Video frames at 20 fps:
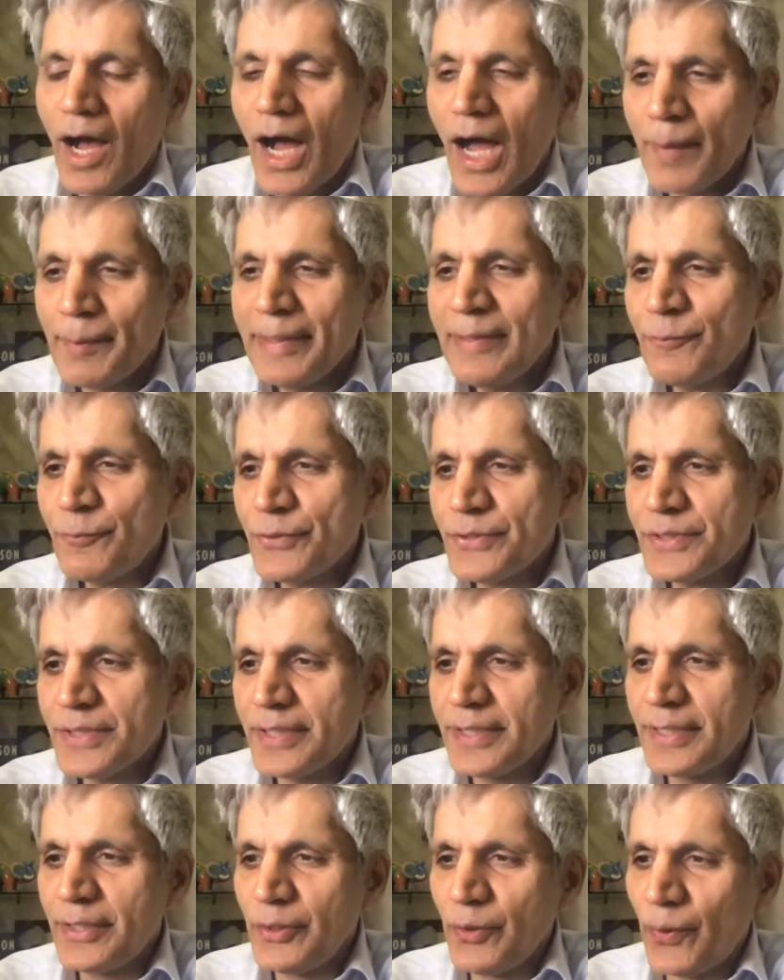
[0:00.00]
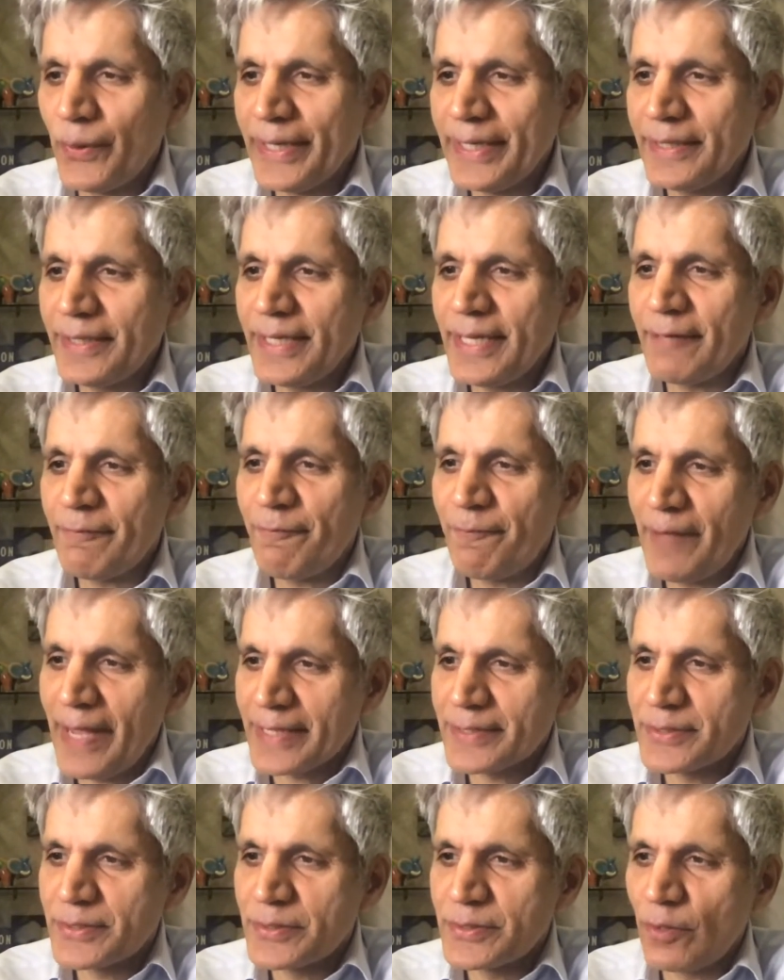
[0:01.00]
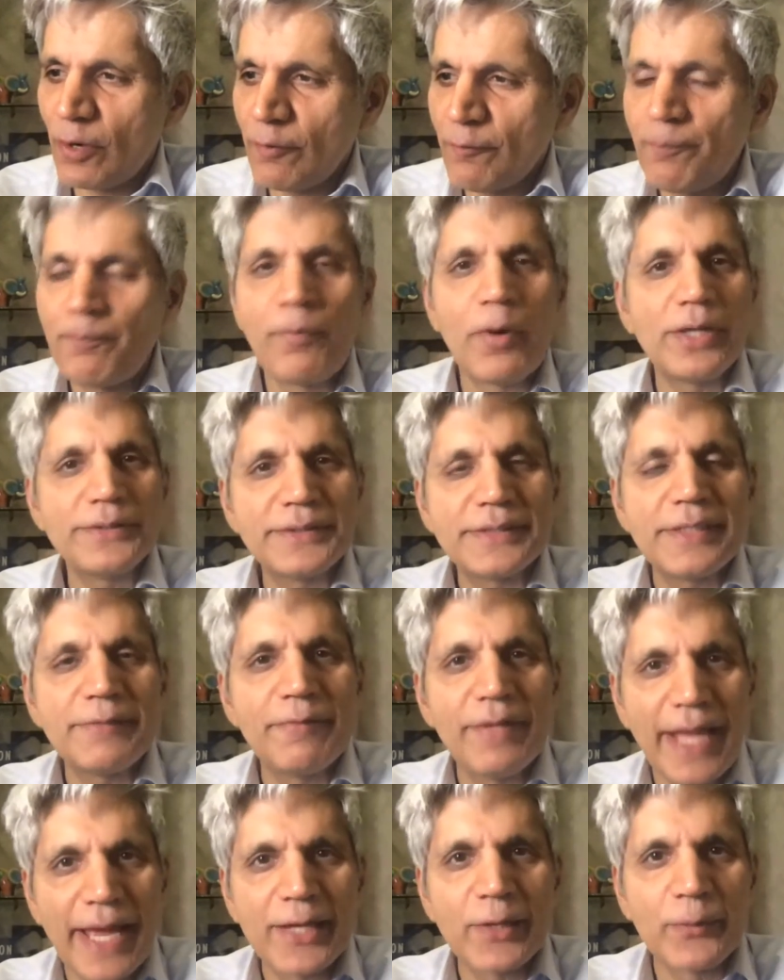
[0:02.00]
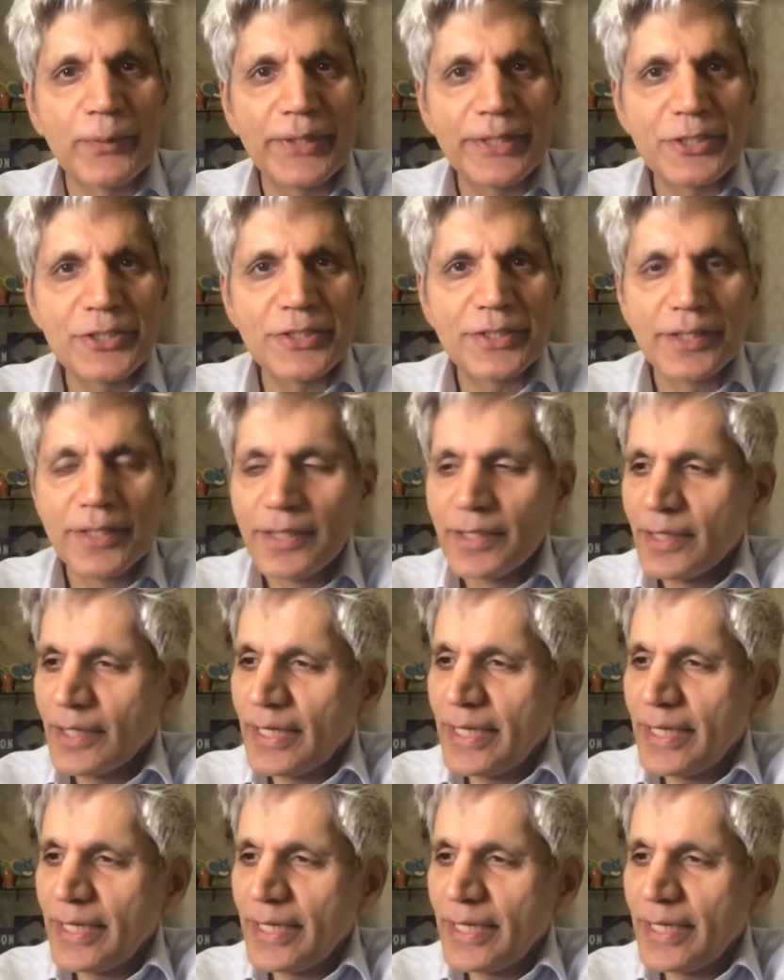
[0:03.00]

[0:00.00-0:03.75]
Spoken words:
interested in knowing the effects of positive language